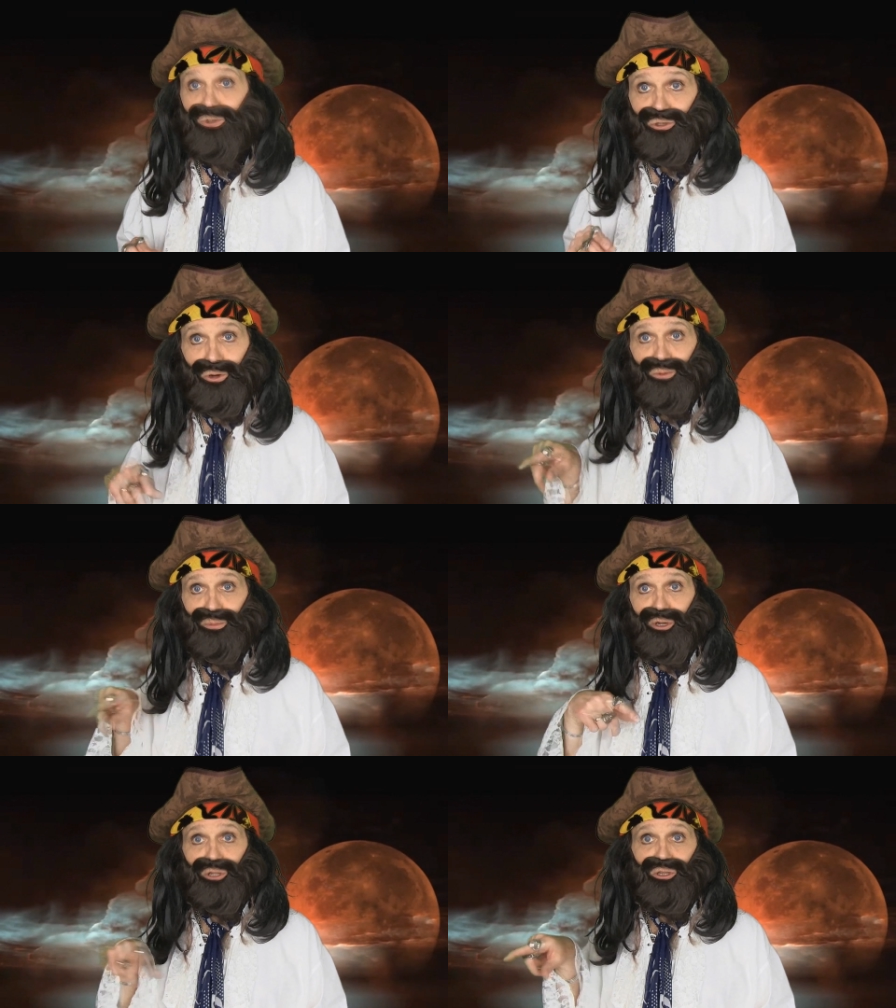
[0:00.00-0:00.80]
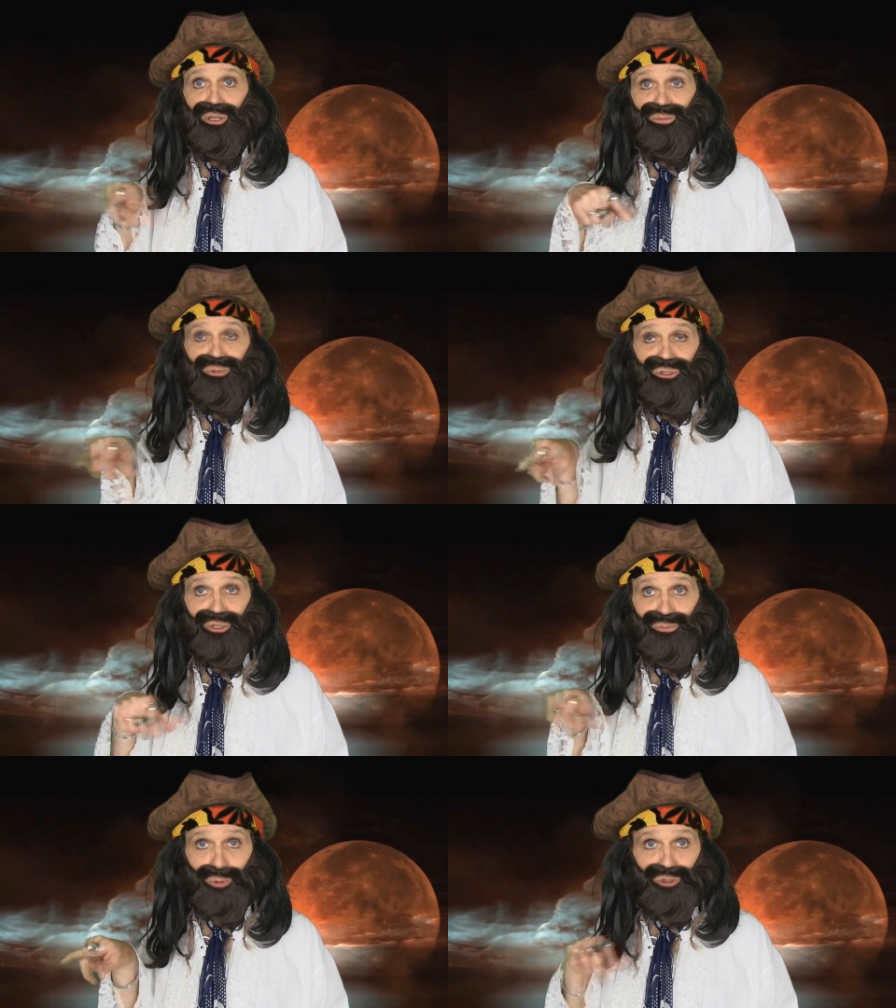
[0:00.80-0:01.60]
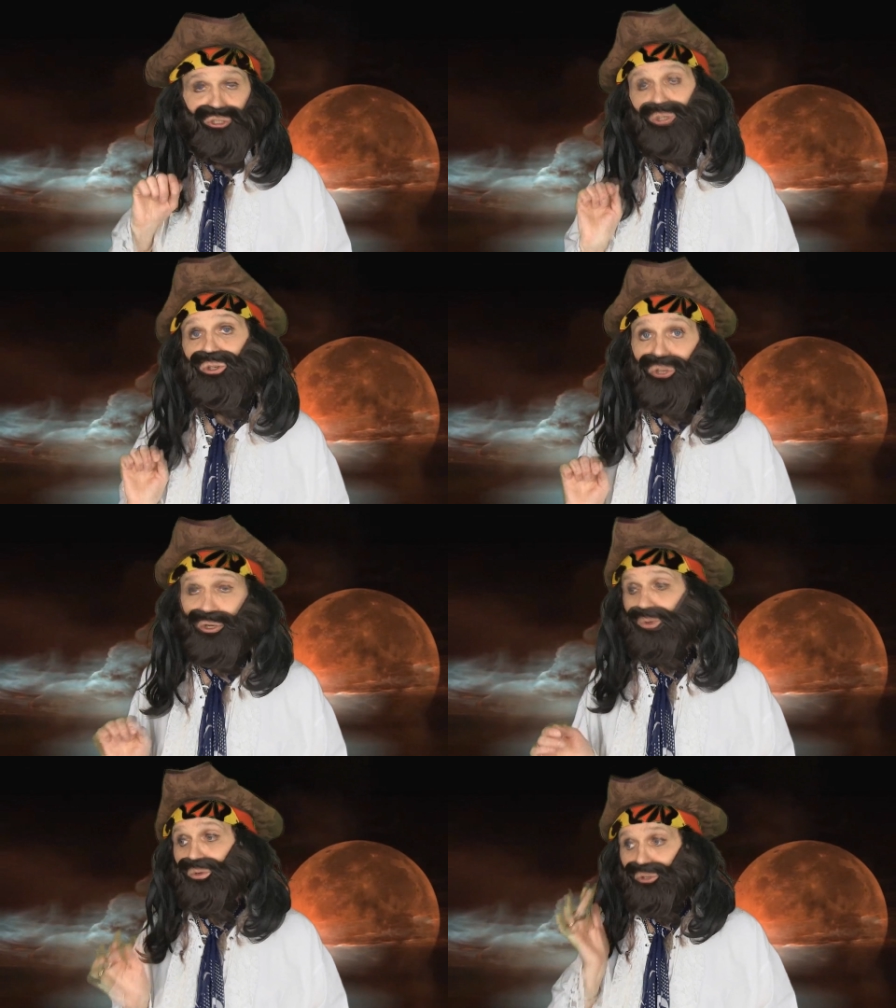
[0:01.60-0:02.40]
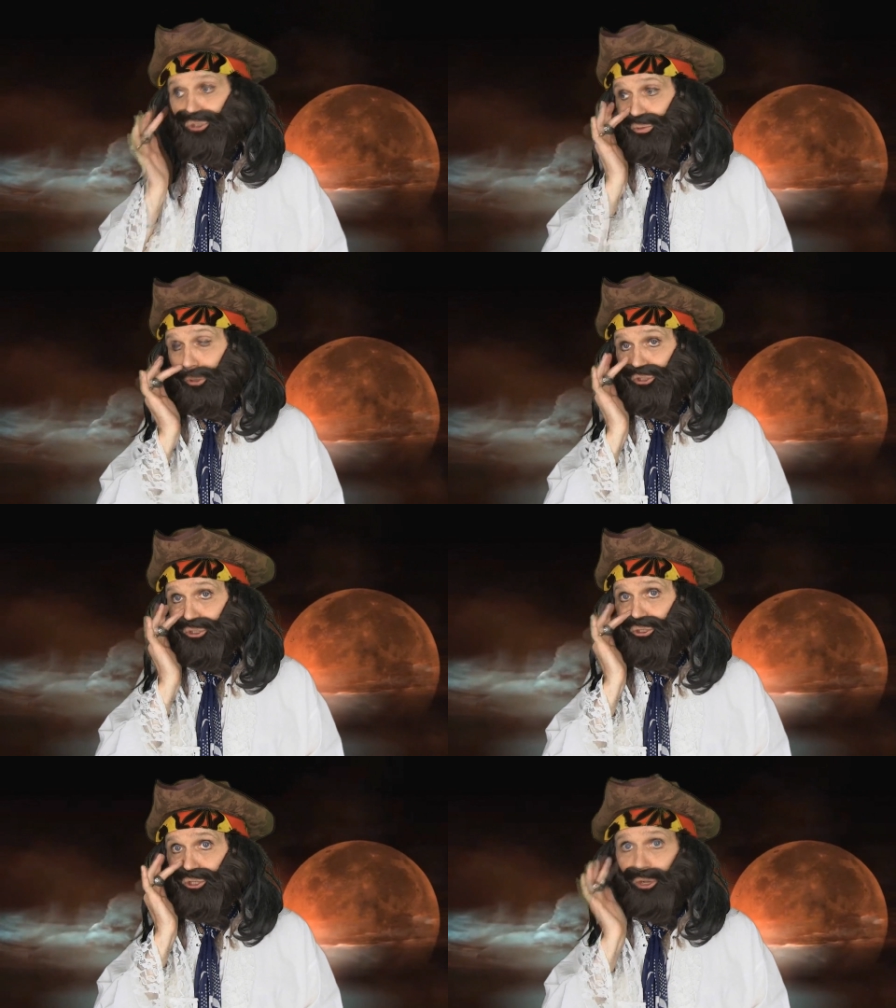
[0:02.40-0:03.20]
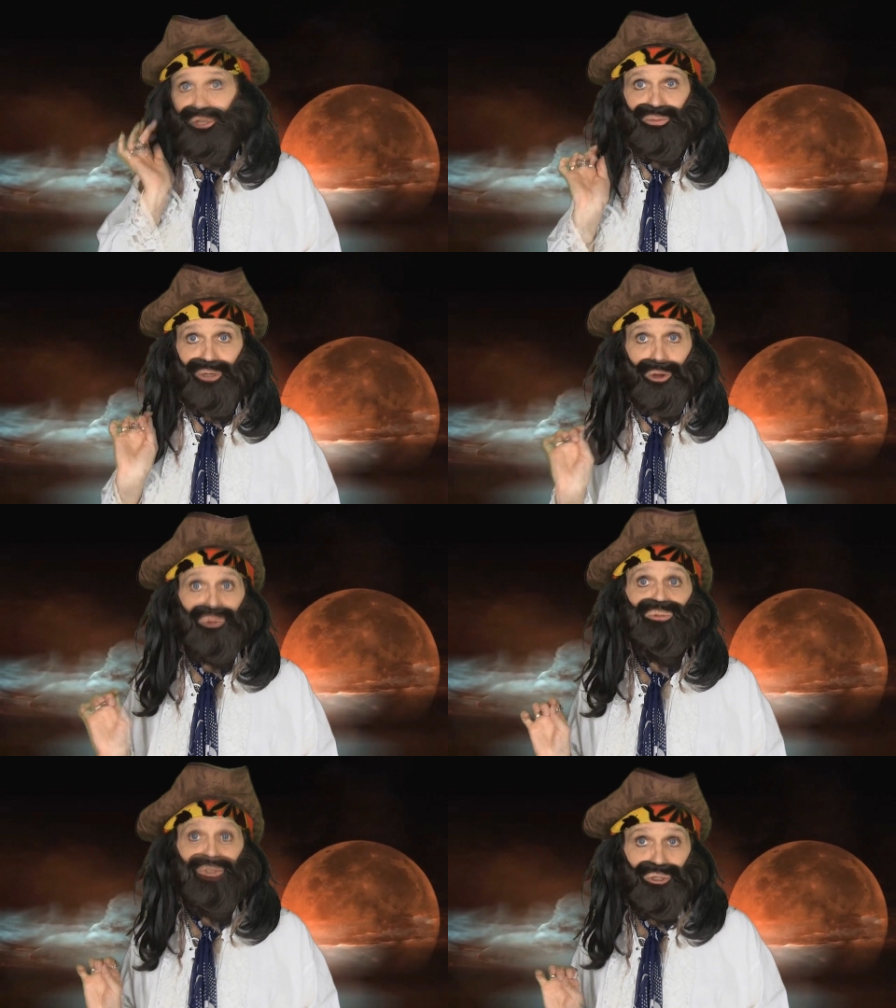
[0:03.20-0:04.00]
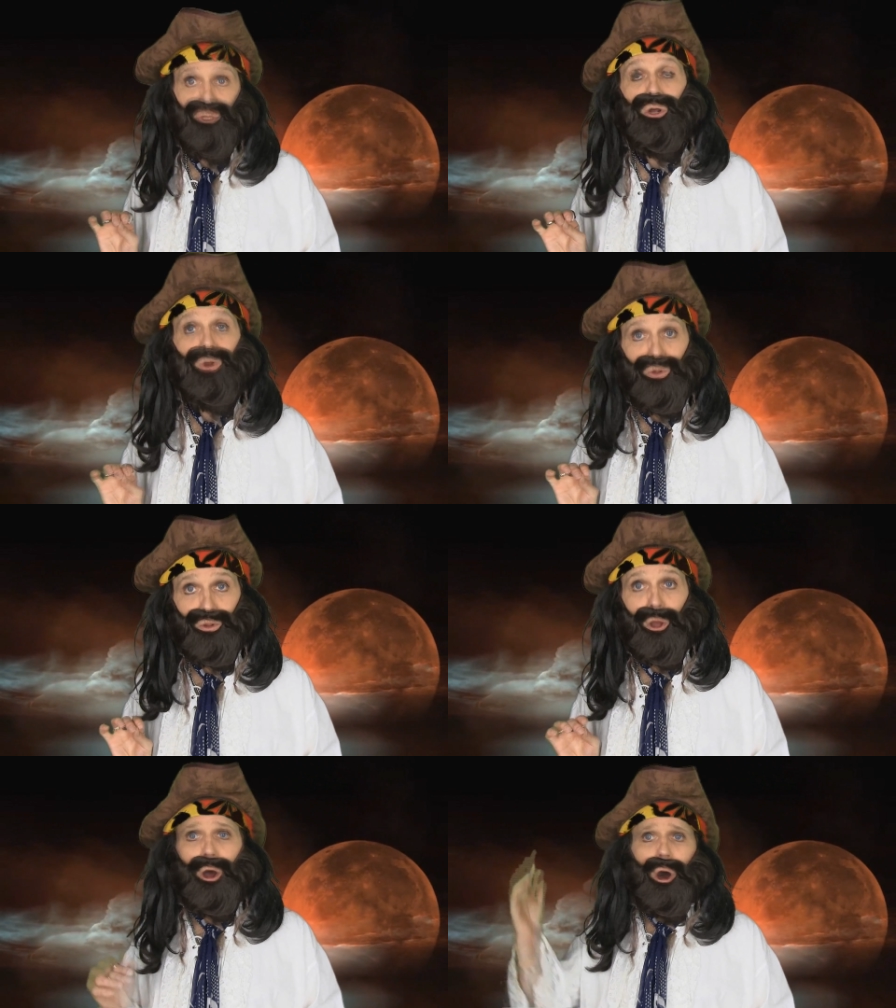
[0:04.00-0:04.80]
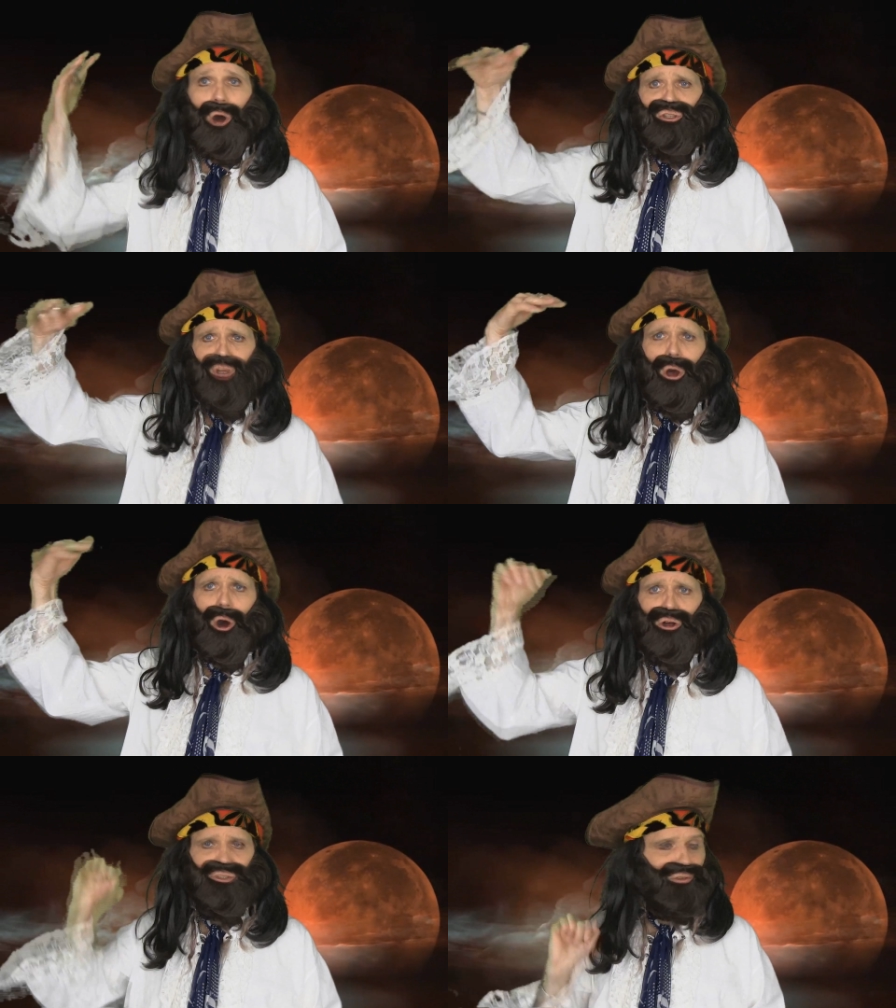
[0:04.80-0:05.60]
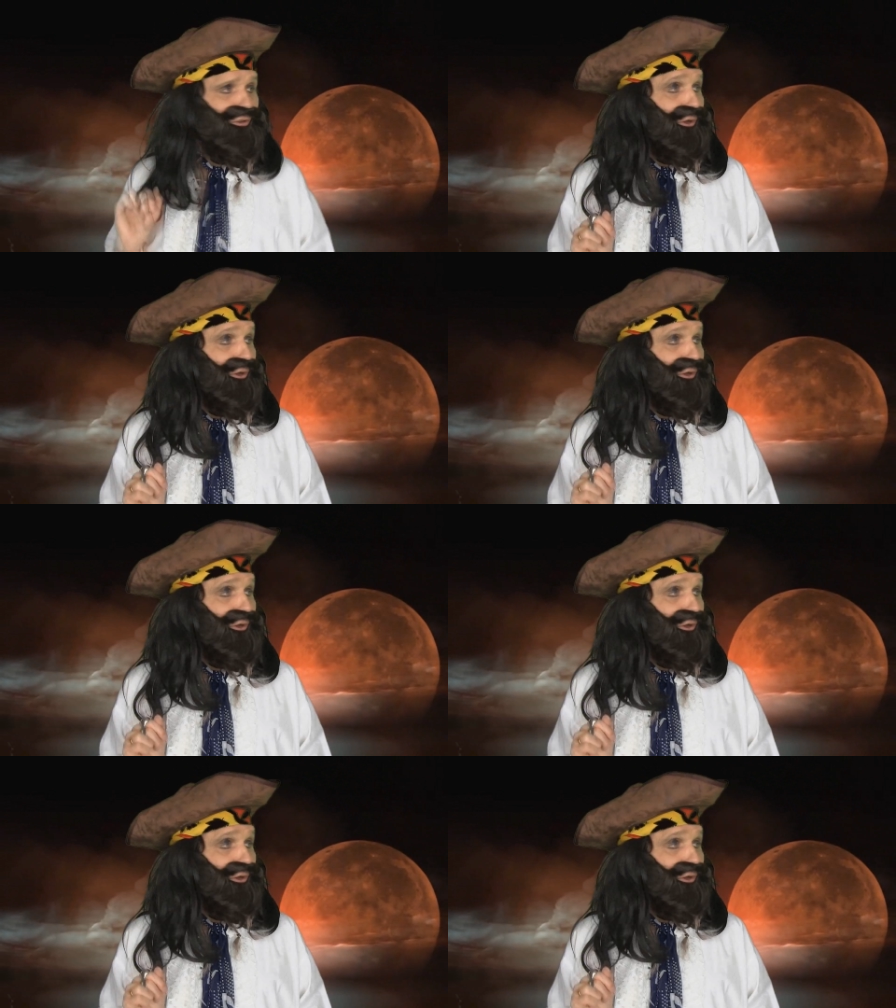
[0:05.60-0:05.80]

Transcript: you know, bit of limp wristed pointing, you know, scratching the side of my nose, you know, hot, hot,